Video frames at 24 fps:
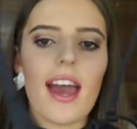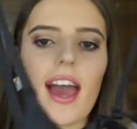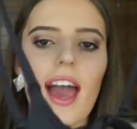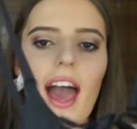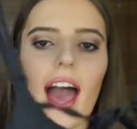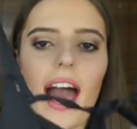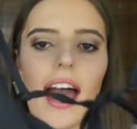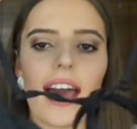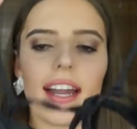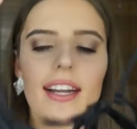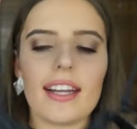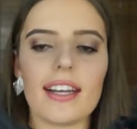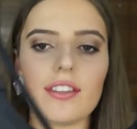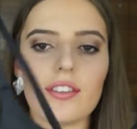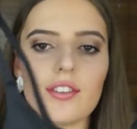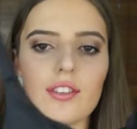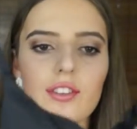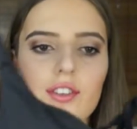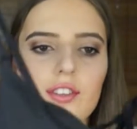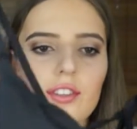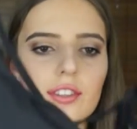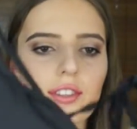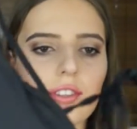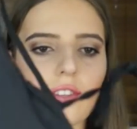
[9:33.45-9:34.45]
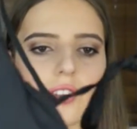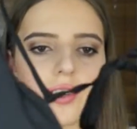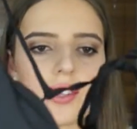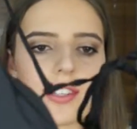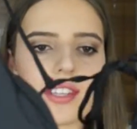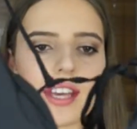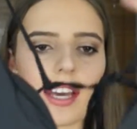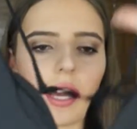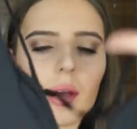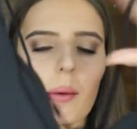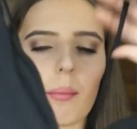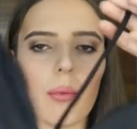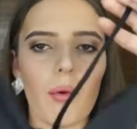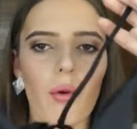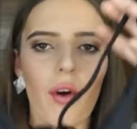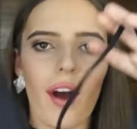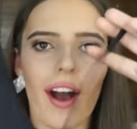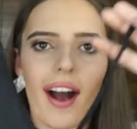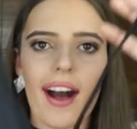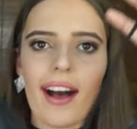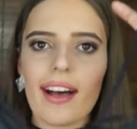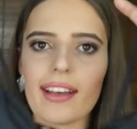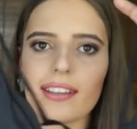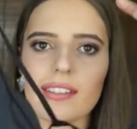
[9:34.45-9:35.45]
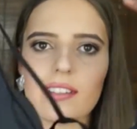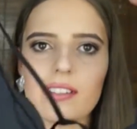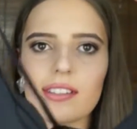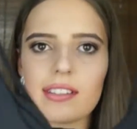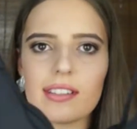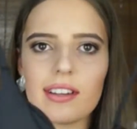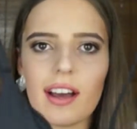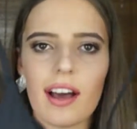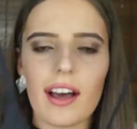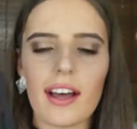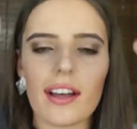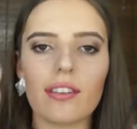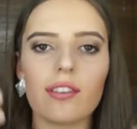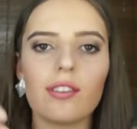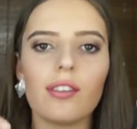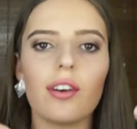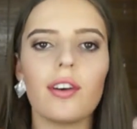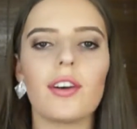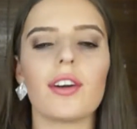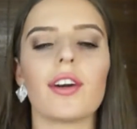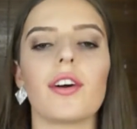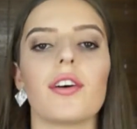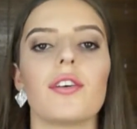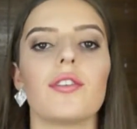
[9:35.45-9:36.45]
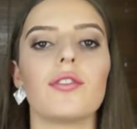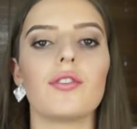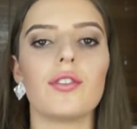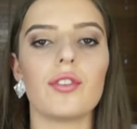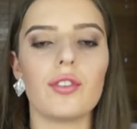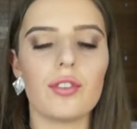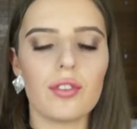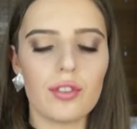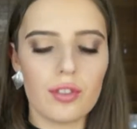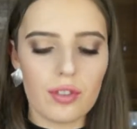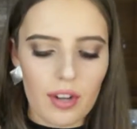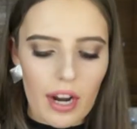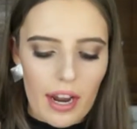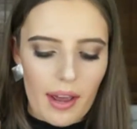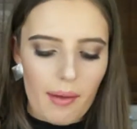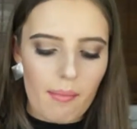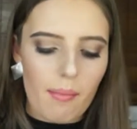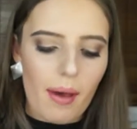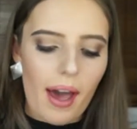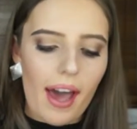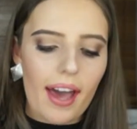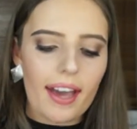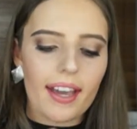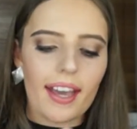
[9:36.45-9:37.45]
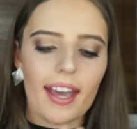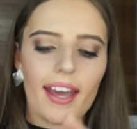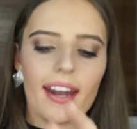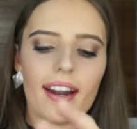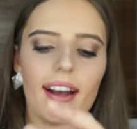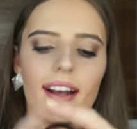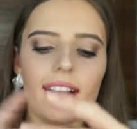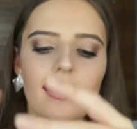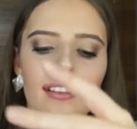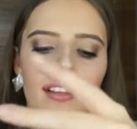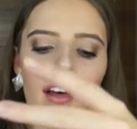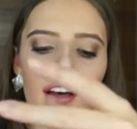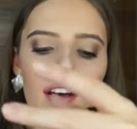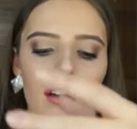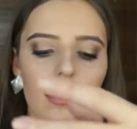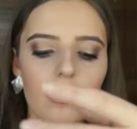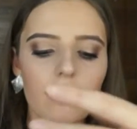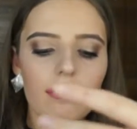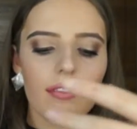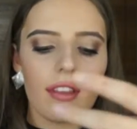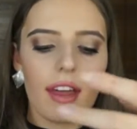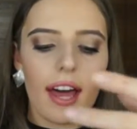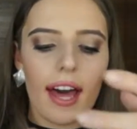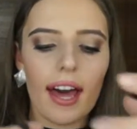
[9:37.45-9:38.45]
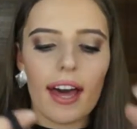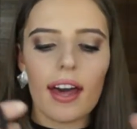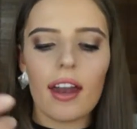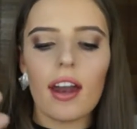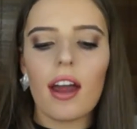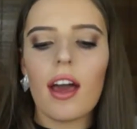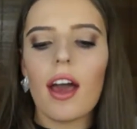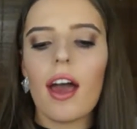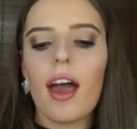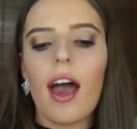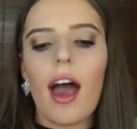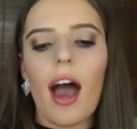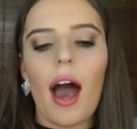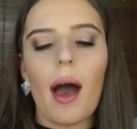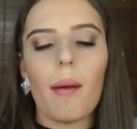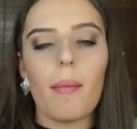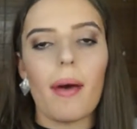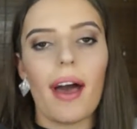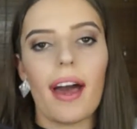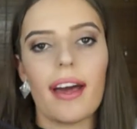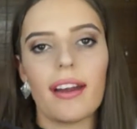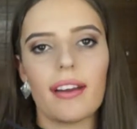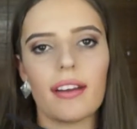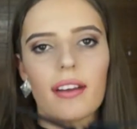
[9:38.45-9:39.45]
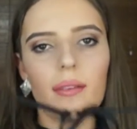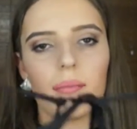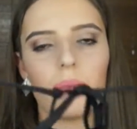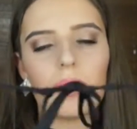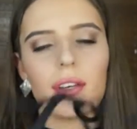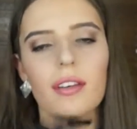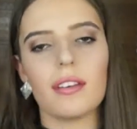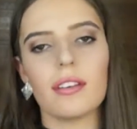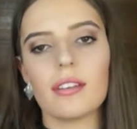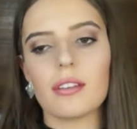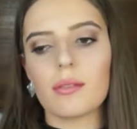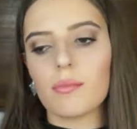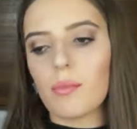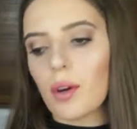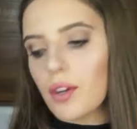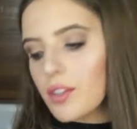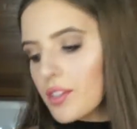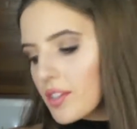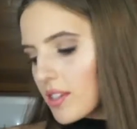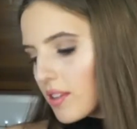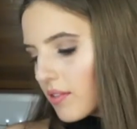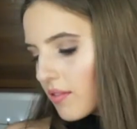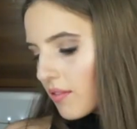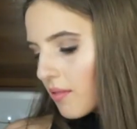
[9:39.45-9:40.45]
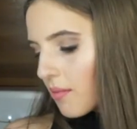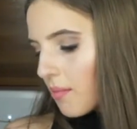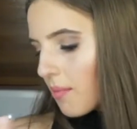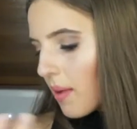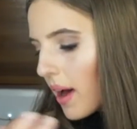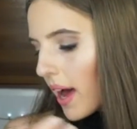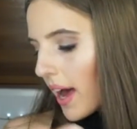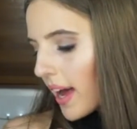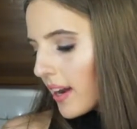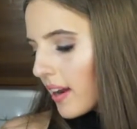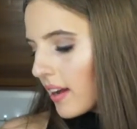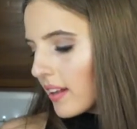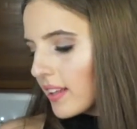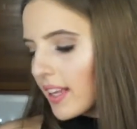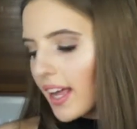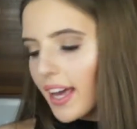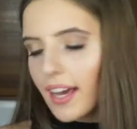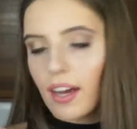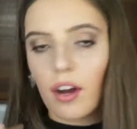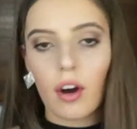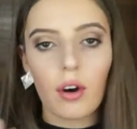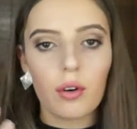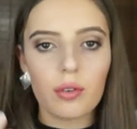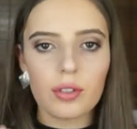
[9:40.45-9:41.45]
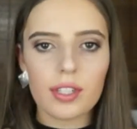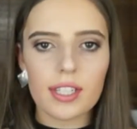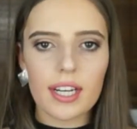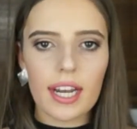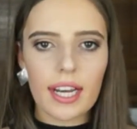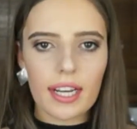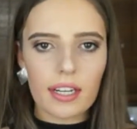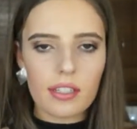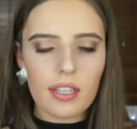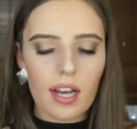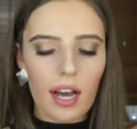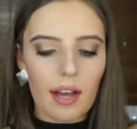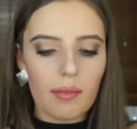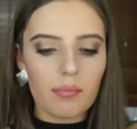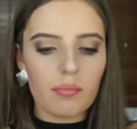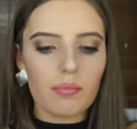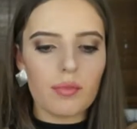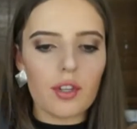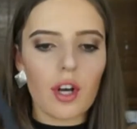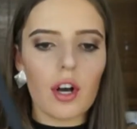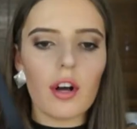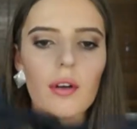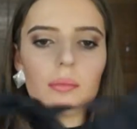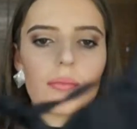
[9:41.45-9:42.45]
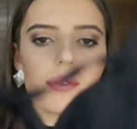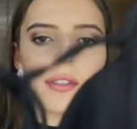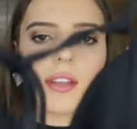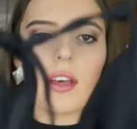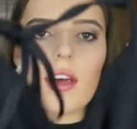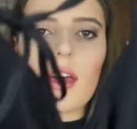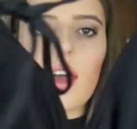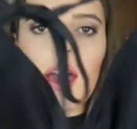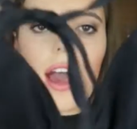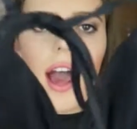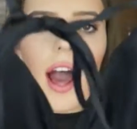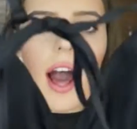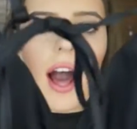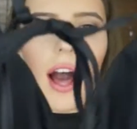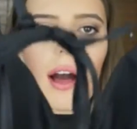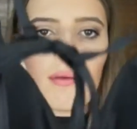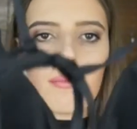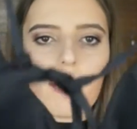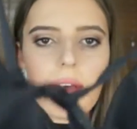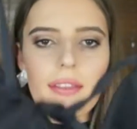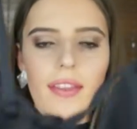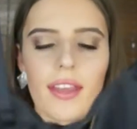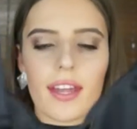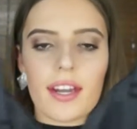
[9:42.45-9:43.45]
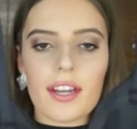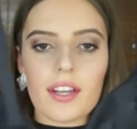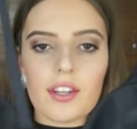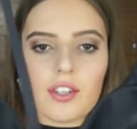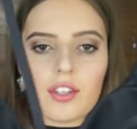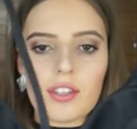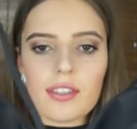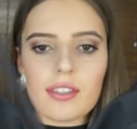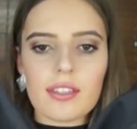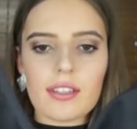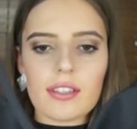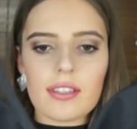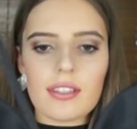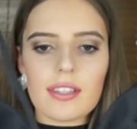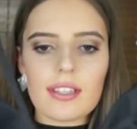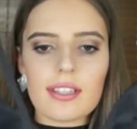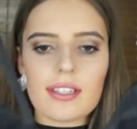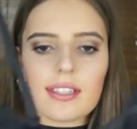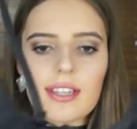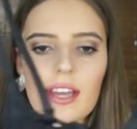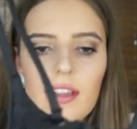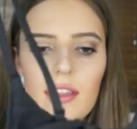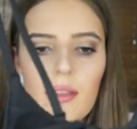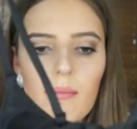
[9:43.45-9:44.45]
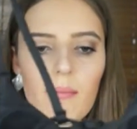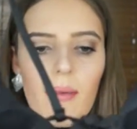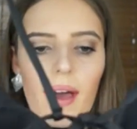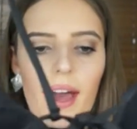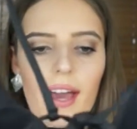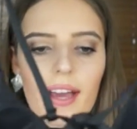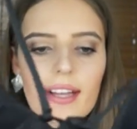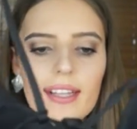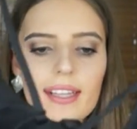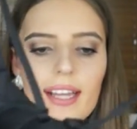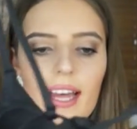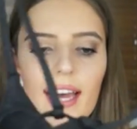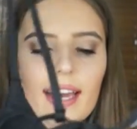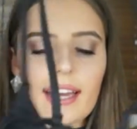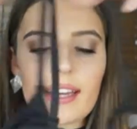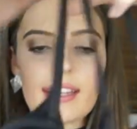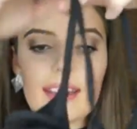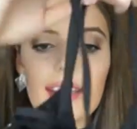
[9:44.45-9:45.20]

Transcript: And it just looks like a bra styled, so it goes straight back, and I love that about it because most of mine are like halter neck type tops. And then it just sits at the back like